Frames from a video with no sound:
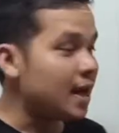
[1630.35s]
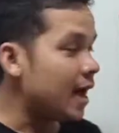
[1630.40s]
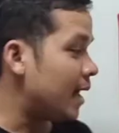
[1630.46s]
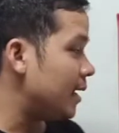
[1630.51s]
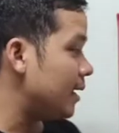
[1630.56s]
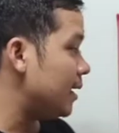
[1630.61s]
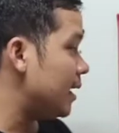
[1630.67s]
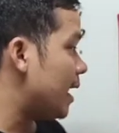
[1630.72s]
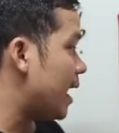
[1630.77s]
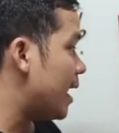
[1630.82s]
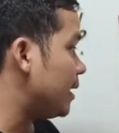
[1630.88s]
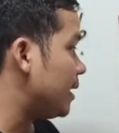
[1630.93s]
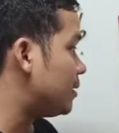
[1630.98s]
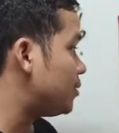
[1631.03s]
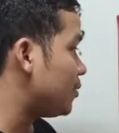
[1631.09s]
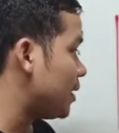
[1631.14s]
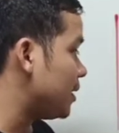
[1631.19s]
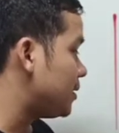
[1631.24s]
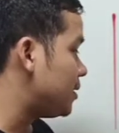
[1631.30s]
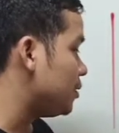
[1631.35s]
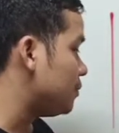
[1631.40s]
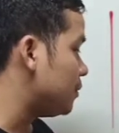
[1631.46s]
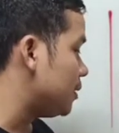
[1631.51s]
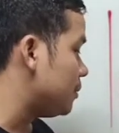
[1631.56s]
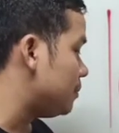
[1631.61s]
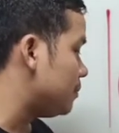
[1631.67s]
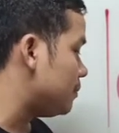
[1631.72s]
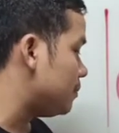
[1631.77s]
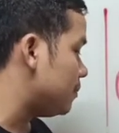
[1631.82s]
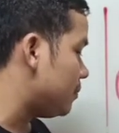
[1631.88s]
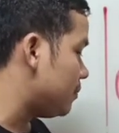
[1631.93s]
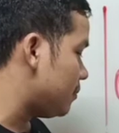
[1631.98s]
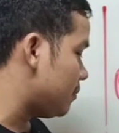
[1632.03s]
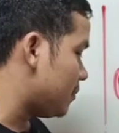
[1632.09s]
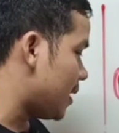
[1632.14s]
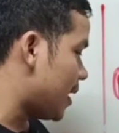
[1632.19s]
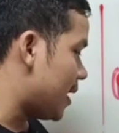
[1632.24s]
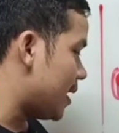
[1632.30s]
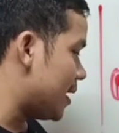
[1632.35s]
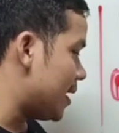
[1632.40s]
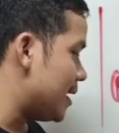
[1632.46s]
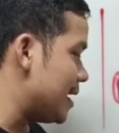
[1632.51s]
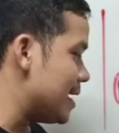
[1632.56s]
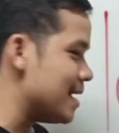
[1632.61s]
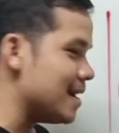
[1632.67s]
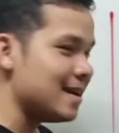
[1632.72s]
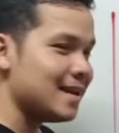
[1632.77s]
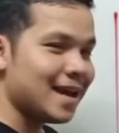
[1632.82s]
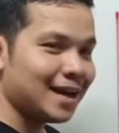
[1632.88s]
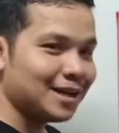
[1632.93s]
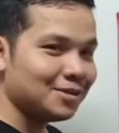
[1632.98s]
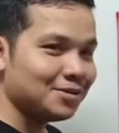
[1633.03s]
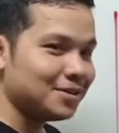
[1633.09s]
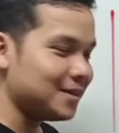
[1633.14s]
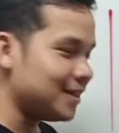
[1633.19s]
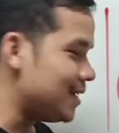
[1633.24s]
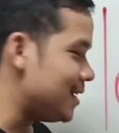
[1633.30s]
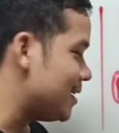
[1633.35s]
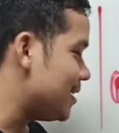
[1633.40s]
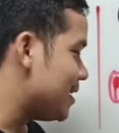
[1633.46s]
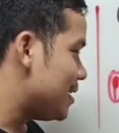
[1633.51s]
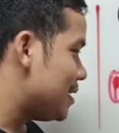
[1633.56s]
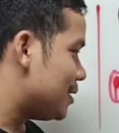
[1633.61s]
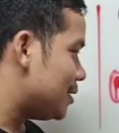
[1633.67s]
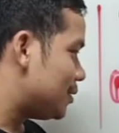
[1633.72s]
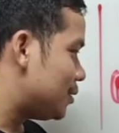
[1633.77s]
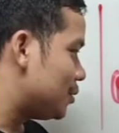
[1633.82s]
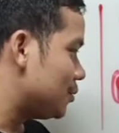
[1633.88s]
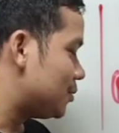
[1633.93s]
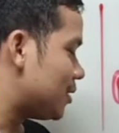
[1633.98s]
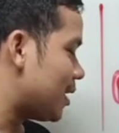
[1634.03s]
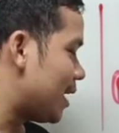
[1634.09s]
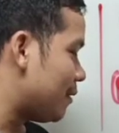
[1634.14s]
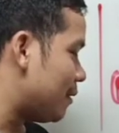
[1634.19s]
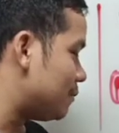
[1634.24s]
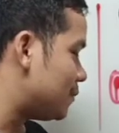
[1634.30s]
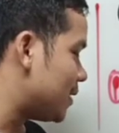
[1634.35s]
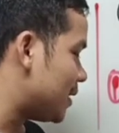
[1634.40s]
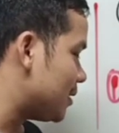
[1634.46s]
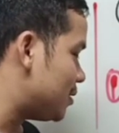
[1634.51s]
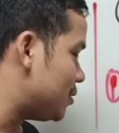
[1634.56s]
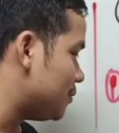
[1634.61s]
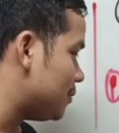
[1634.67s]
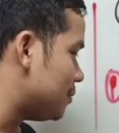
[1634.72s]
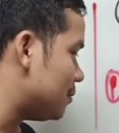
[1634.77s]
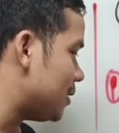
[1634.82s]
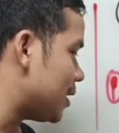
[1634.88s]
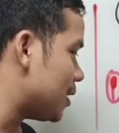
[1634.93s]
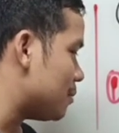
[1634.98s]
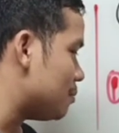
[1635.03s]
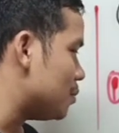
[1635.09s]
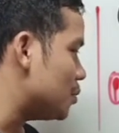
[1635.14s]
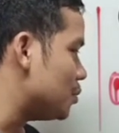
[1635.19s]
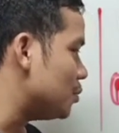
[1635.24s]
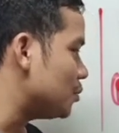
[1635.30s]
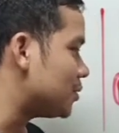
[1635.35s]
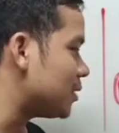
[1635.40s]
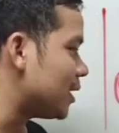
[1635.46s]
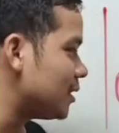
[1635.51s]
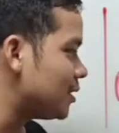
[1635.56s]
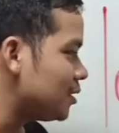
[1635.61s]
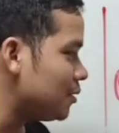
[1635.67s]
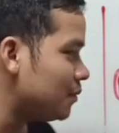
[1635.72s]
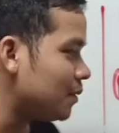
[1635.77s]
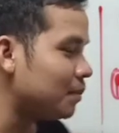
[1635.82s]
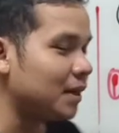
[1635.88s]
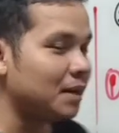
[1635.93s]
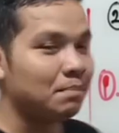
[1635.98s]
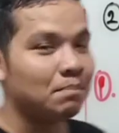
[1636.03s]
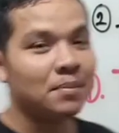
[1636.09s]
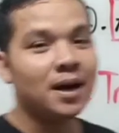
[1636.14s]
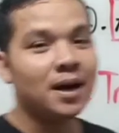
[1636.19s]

And transitive verb, I let you see two types of transitive verb like monotransitive verb and